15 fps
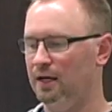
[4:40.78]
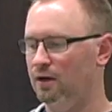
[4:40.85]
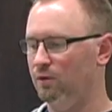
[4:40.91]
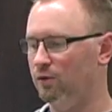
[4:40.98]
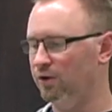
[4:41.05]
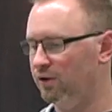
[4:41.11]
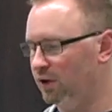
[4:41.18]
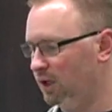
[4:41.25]

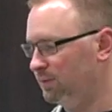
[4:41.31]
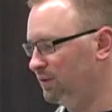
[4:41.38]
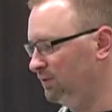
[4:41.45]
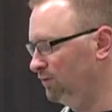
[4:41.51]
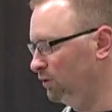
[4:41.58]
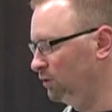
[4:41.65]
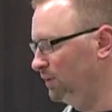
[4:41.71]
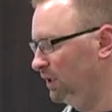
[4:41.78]
With
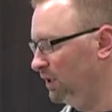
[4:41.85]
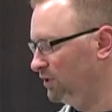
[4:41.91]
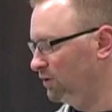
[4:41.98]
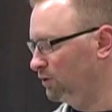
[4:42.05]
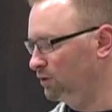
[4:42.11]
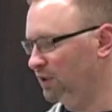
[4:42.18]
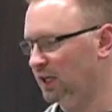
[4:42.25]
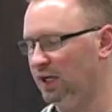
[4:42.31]
Optiflow, because of
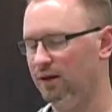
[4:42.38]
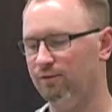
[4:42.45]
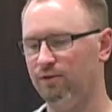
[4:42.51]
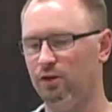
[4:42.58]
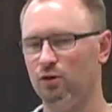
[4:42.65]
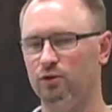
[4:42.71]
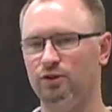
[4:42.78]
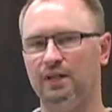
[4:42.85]
those high
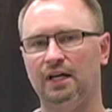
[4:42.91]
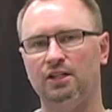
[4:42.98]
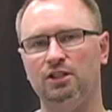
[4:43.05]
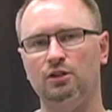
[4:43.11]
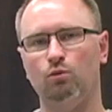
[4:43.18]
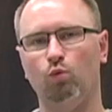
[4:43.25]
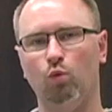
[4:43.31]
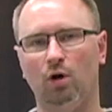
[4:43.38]
flows, it
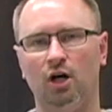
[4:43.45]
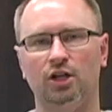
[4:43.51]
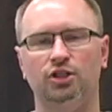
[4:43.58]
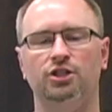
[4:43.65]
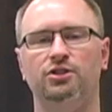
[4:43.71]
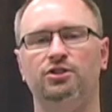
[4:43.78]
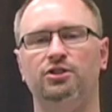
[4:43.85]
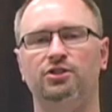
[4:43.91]
actually
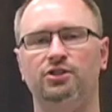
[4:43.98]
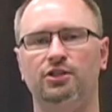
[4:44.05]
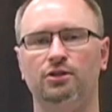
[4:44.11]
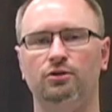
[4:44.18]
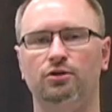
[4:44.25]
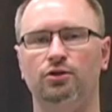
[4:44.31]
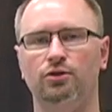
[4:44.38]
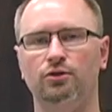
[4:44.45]
washes the
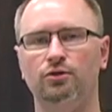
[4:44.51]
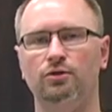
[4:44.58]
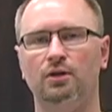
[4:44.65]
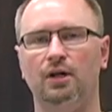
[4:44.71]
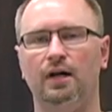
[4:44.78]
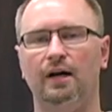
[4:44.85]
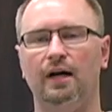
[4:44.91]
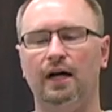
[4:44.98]
CO2
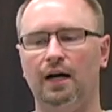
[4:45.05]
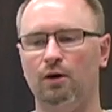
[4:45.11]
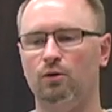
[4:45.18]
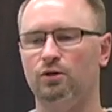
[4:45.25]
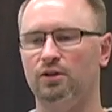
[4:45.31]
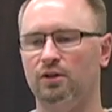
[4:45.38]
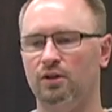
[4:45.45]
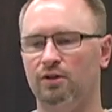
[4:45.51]

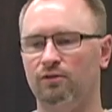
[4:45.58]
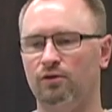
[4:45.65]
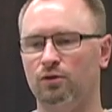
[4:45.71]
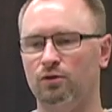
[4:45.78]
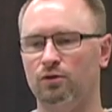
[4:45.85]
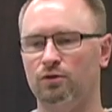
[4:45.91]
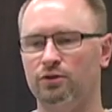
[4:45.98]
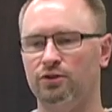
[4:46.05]
out of
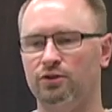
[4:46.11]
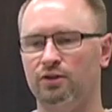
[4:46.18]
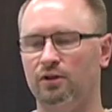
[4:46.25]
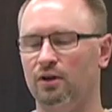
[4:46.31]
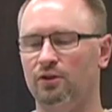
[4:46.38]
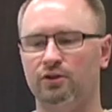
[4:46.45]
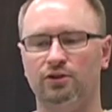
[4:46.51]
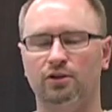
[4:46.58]
those,
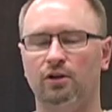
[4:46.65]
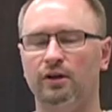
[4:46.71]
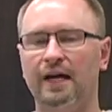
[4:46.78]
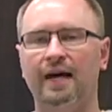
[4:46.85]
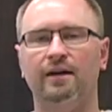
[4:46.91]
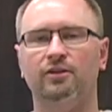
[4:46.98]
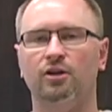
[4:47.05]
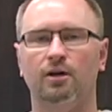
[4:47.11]
that's called
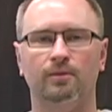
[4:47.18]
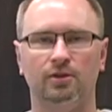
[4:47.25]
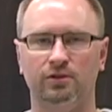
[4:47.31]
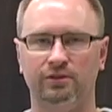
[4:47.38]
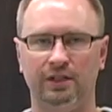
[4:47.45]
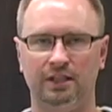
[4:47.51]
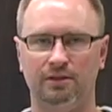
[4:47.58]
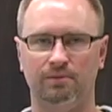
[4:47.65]
anatomical
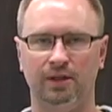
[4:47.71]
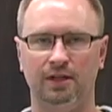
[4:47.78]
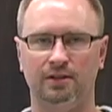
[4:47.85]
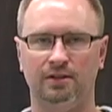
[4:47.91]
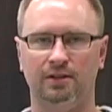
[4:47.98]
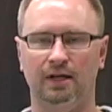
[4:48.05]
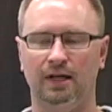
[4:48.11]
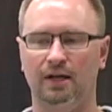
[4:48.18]
dead
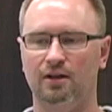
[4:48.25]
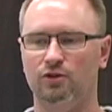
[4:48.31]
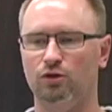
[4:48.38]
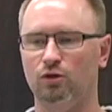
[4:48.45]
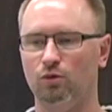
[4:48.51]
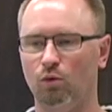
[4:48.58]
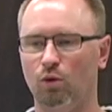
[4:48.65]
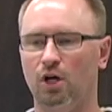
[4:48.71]
space.
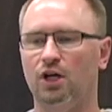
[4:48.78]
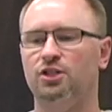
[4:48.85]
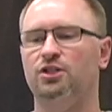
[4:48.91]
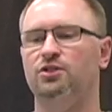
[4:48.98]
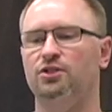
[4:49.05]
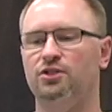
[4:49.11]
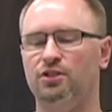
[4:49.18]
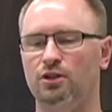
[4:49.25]
So it
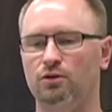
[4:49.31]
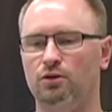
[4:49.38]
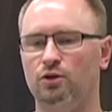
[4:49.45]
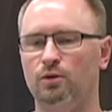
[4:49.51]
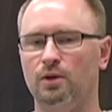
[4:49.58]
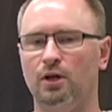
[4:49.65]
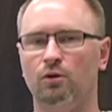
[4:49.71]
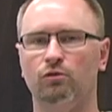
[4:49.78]
washes the
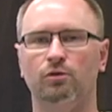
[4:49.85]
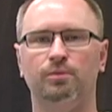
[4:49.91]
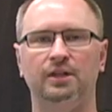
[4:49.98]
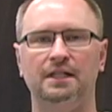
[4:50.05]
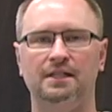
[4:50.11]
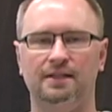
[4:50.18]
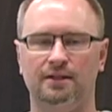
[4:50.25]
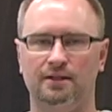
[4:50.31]
CO2 out,
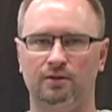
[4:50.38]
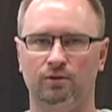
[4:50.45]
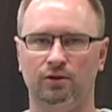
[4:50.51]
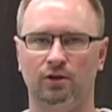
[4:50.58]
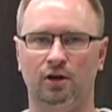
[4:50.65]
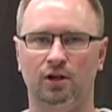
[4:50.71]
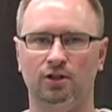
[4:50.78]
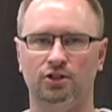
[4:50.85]
replaces it with
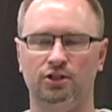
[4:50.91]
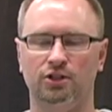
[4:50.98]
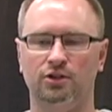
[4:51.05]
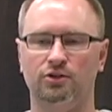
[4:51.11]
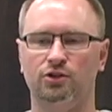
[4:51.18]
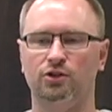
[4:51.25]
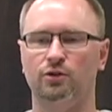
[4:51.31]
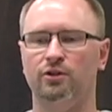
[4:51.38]

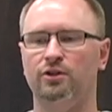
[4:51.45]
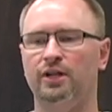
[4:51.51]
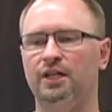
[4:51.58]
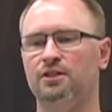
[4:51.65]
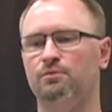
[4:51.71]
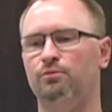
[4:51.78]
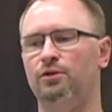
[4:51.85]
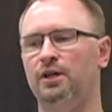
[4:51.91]
oxygen, so their
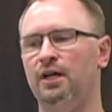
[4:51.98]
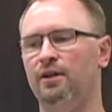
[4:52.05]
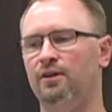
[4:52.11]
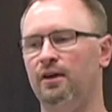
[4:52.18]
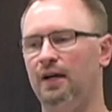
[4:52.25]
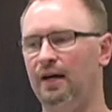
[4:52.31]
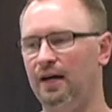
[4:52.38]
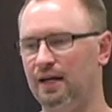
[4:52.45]
next
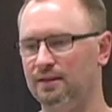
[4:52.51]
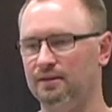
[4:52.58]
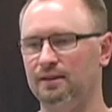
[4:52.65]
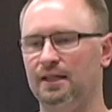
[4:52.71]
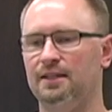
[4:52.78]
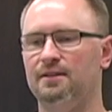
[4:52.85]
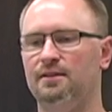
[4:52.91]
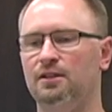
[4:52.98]
breath has
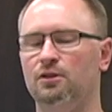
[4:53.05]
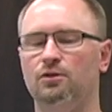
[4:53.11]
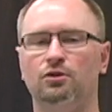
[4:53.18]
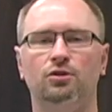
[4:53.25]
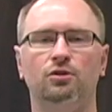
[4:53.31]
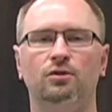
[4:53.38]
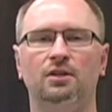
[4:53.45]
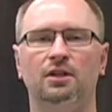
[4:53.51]
less
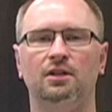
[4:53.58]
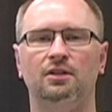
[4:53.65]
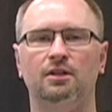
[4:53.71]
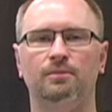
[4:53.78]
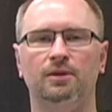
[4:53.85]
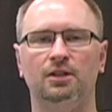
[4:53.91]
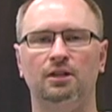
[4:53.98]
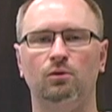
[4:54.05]
CO2 than it
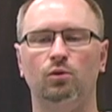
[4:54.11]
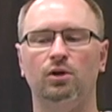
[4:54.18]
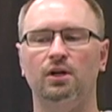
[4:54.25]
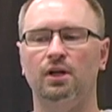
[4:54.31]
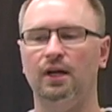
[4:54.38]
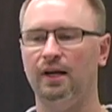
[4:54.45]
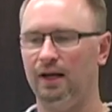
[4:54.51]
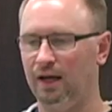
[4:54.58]
typically
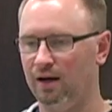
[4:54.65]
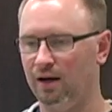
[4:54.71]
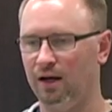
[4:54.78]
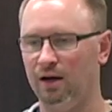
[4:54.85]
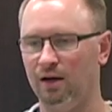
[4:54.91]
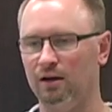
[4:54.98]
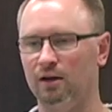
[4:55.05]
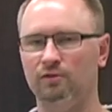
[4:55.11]
would and
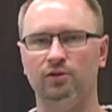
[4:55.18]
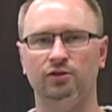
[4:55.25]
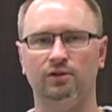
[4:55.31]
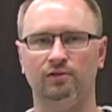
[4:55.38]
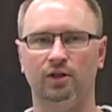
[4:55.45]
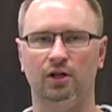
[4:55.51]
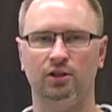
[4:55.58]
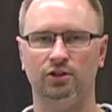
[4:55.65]
higher levels
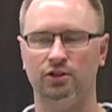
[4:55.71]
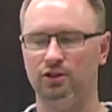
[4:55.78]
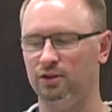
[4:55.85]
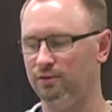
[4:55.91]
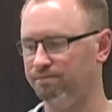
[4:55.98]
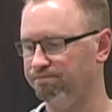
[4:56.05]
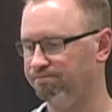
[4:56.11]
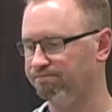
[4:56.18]
of oxygen.